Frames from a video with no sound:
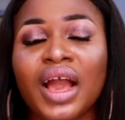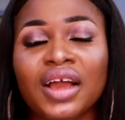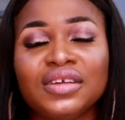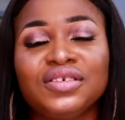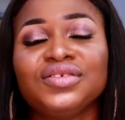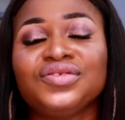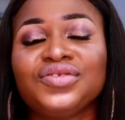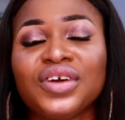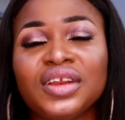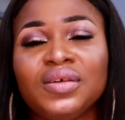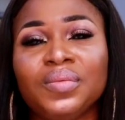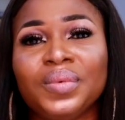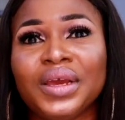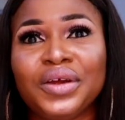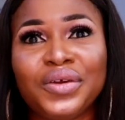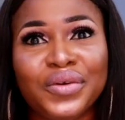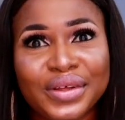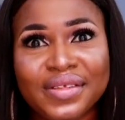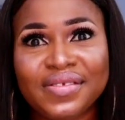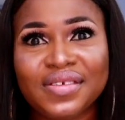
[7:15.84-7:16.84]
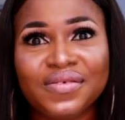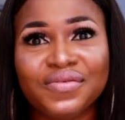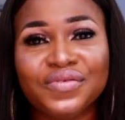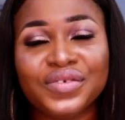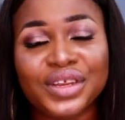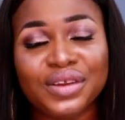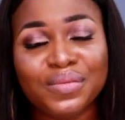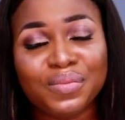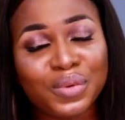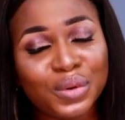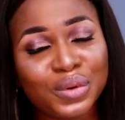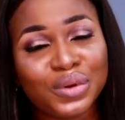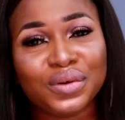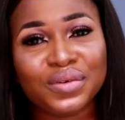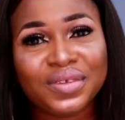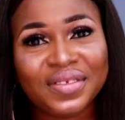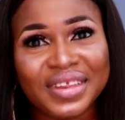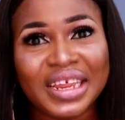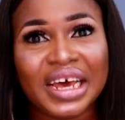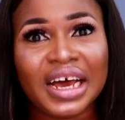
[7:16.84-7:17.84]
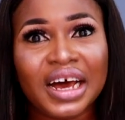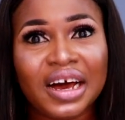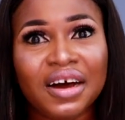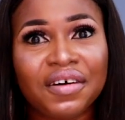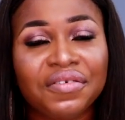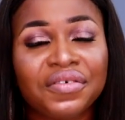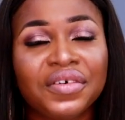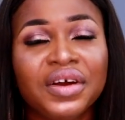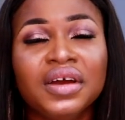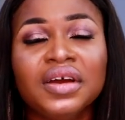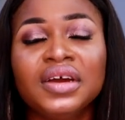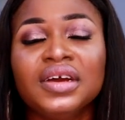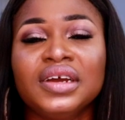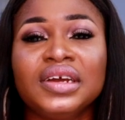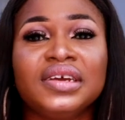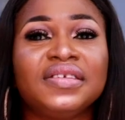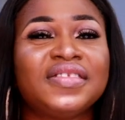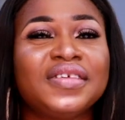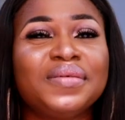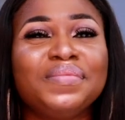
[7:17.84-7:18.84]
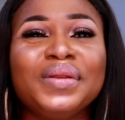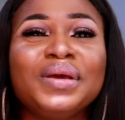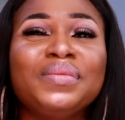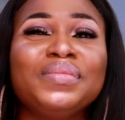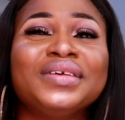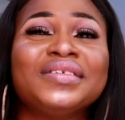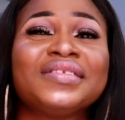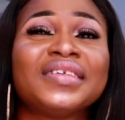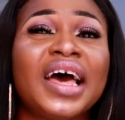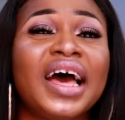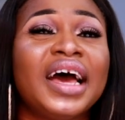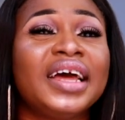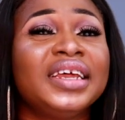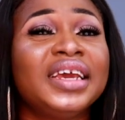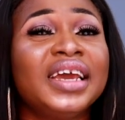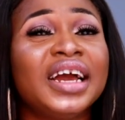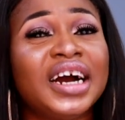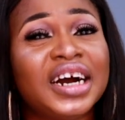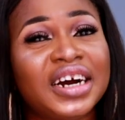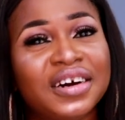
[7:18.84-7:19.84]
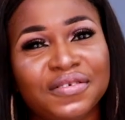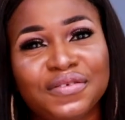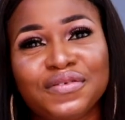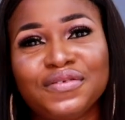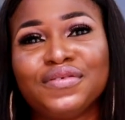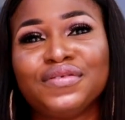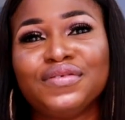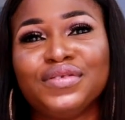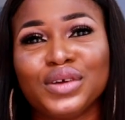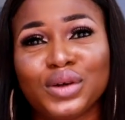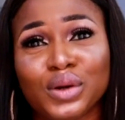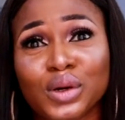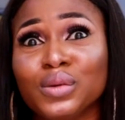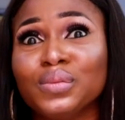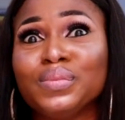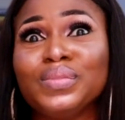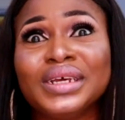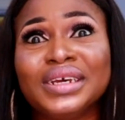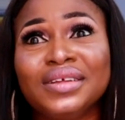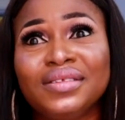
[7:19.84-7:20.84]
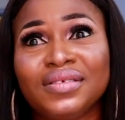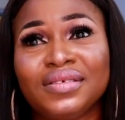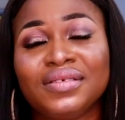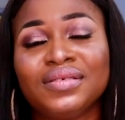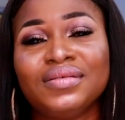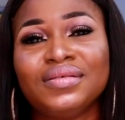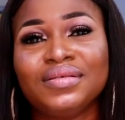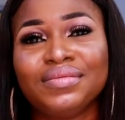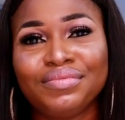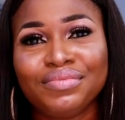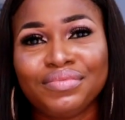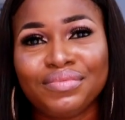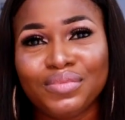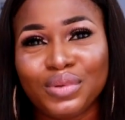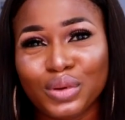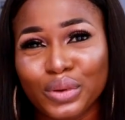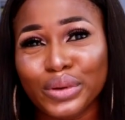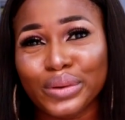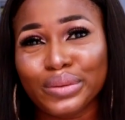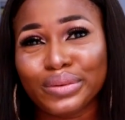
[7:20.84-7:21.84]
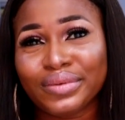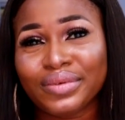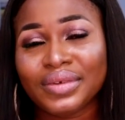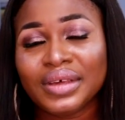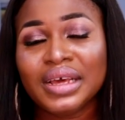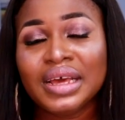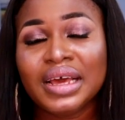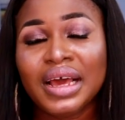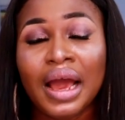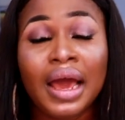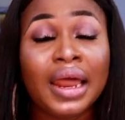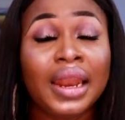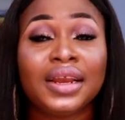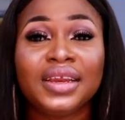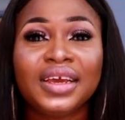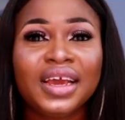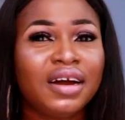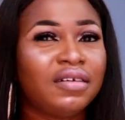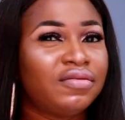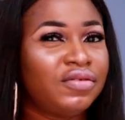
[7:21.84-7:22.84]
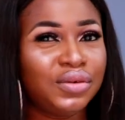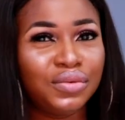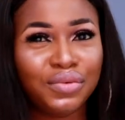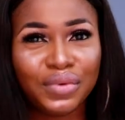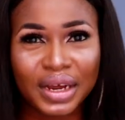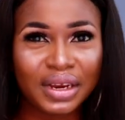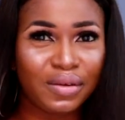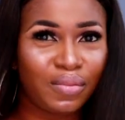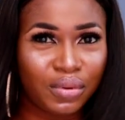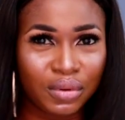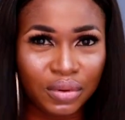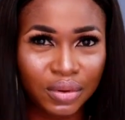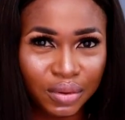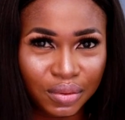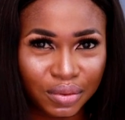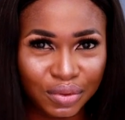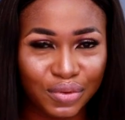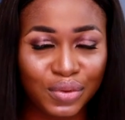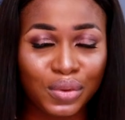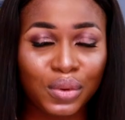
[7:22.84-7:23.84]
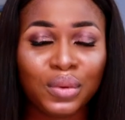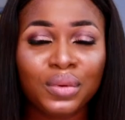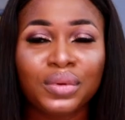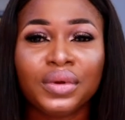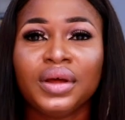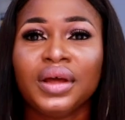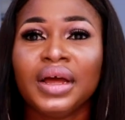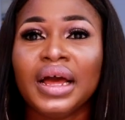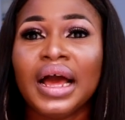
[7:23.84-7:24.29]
I just try to be creative with the products that i have it simply means that i didn't have the complete product and i didn't have the right product so